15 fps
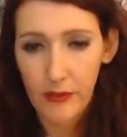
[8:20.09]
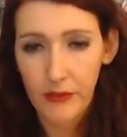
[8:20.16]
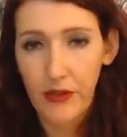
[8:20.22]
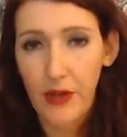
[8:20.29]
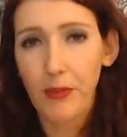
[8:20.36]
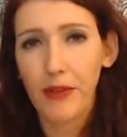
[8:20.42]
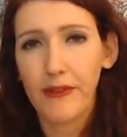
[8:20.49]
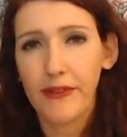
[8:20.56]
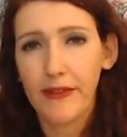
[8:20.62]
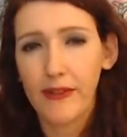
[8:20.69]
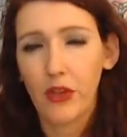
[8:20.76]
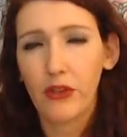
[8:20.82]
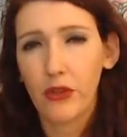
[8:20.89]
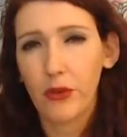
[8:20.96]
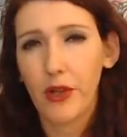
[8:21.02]
Temperance is
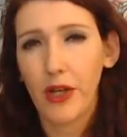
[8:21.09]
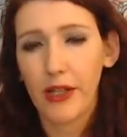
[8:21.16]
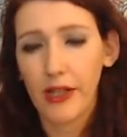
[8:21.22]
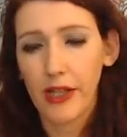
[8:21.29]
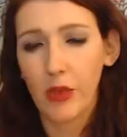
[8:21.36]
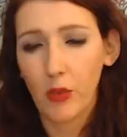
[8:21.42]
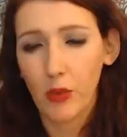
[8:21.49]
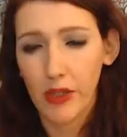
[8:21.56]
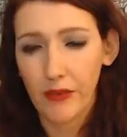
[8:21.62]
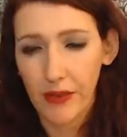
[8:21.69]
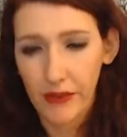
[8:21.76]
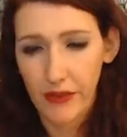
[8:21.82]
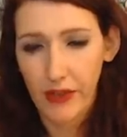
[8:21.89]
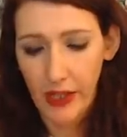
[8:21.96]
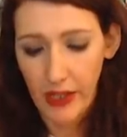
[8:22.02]
also not an equal give
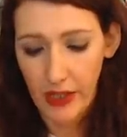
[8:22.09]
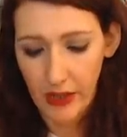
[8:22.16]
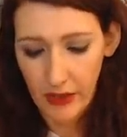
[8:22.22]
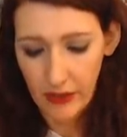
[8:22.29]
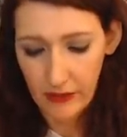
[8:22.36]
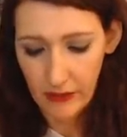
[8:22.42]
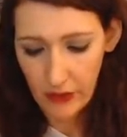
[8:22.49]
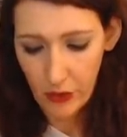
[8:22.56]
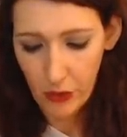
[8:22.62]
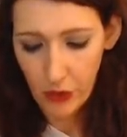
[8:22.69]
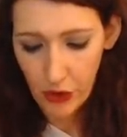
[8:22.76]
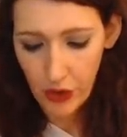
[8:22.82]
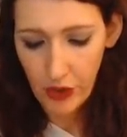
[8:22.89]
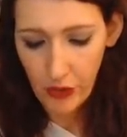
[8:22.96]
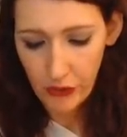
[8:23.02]
and take. So there
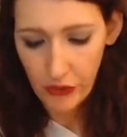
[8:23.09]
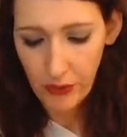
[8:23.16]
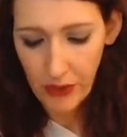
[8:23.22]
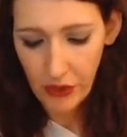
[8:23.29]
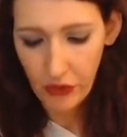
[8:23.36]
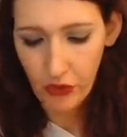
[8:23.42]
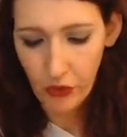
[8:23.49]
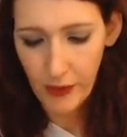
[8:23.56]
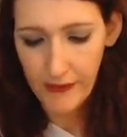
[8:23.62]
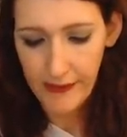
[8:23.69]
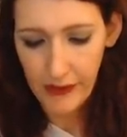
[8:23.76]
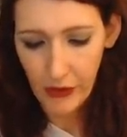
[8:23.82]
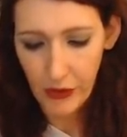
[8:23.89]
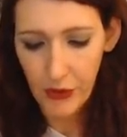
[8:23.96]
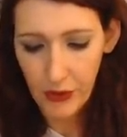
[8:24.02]
could also be a choice
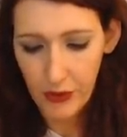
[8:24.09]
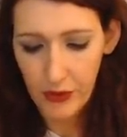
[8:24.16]
here.